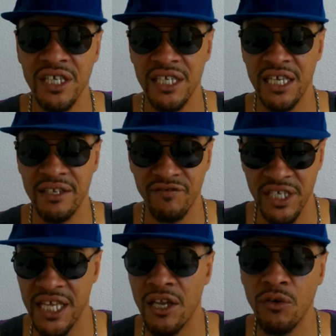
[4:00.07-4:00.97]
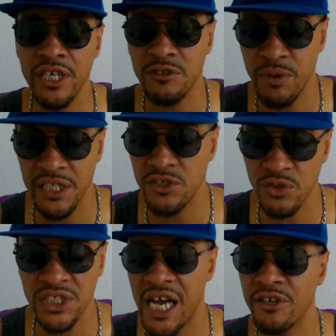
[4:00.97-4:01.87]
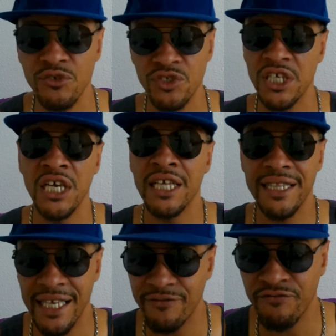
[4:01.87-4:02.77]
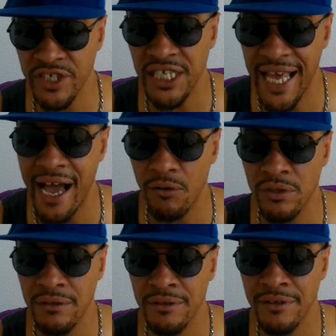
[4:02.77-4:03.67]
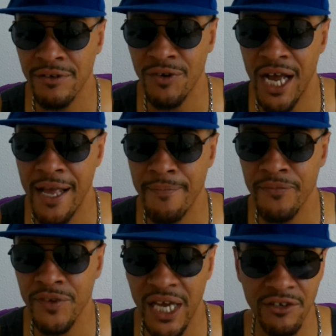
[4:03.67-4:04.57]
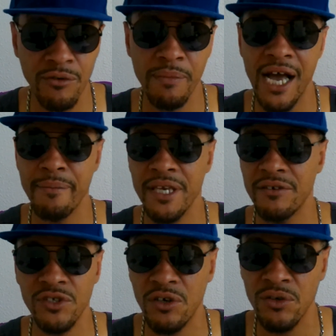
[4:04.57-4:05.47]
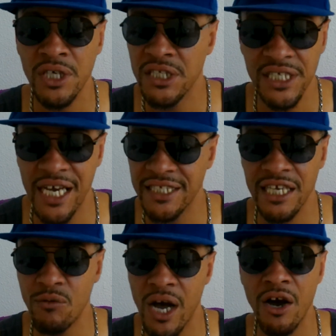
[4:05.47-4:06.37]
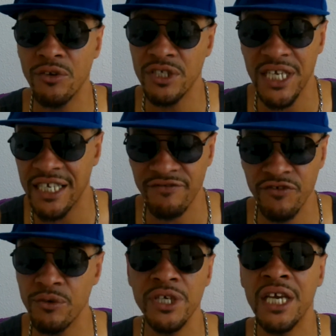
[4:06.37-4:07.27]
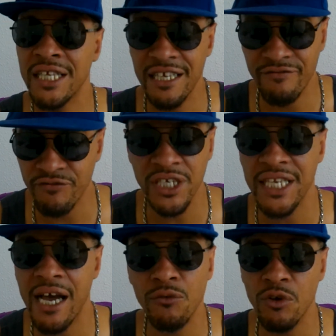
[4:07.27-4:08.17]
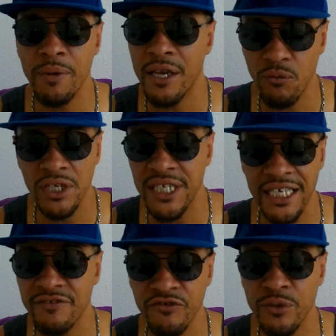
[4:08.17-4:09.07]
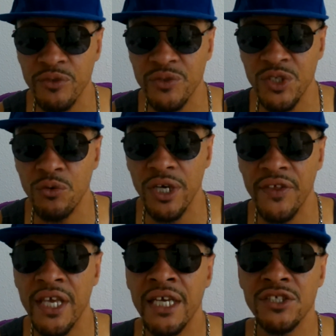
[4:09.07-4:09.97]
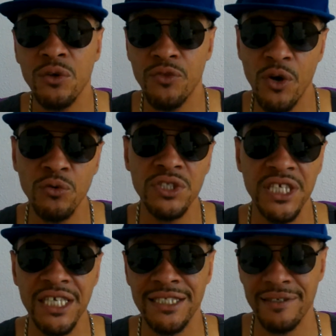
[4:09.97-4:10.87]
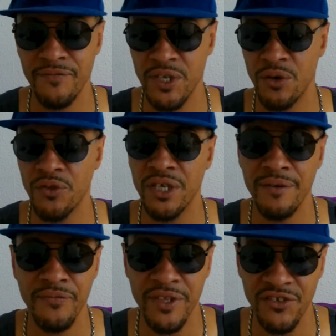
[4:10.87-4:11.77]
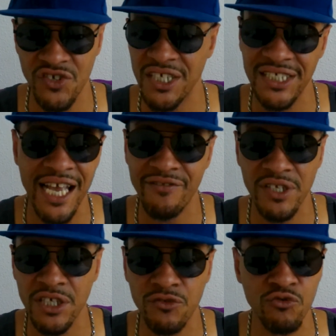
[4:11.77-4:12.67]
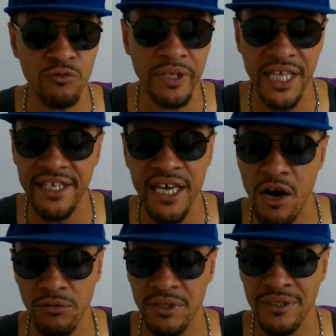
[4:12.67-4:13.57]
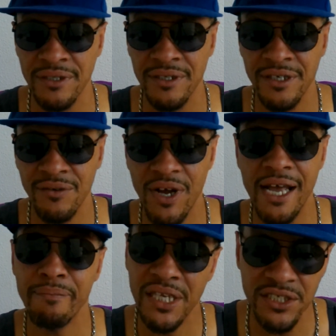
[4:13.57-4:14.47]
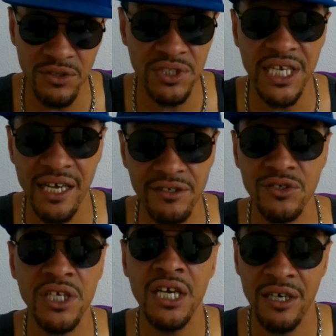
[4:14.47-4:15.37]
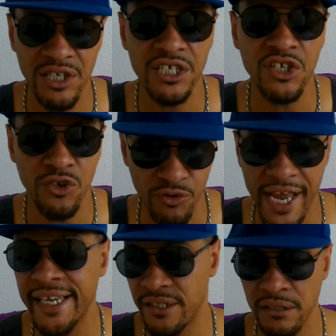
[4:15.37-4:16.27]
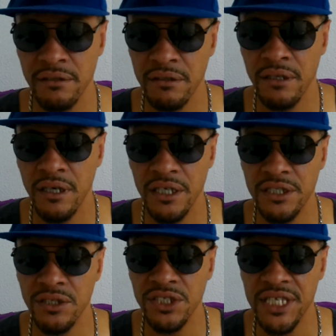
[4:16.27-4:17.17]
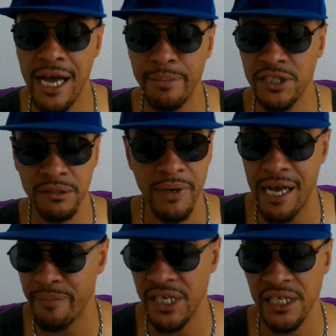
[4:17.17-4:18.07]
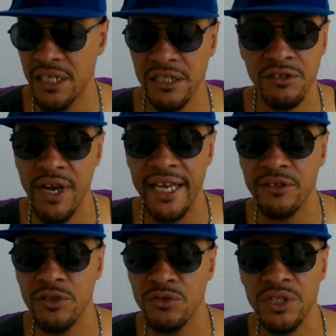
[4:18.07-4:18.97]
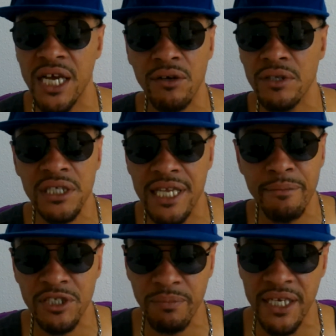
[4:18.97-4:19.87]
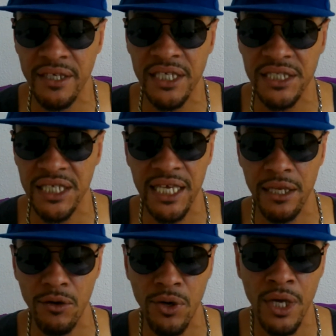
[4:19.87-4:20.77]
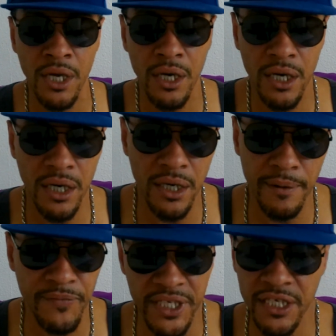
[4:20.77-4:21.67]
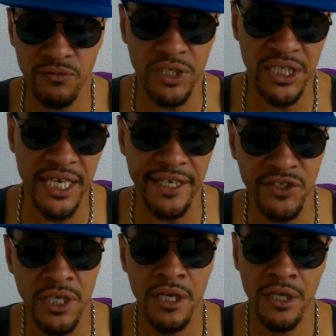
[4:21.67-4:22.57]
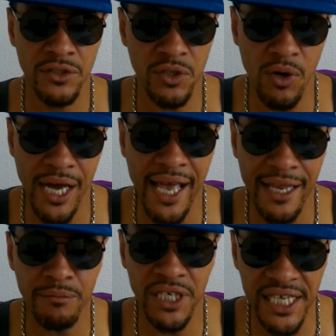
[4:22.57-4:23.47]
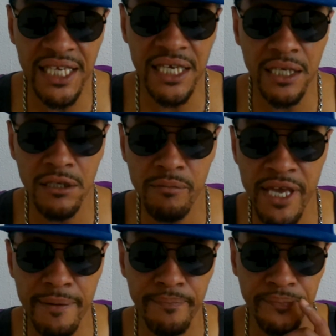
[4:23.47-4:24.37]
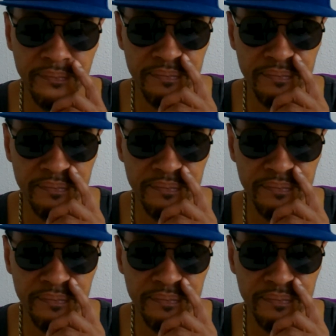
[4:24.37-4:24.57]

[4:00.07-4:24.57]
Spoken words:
Canelo hits Billy Joe Saunders, they freaking out, right? Kind of remind me of, you know, Deontay Wilder and Tyson Fury. They freaking out no matter what Tyson Fury is doing. So those things that, you know, the judges have to look through, but they don't, right? Billy Joe Saunders looked great until the stoppage, in my opinion. He looked great. You know, you're not going to look that much better against Canelo. It is what it is. So I had him leading a little bit,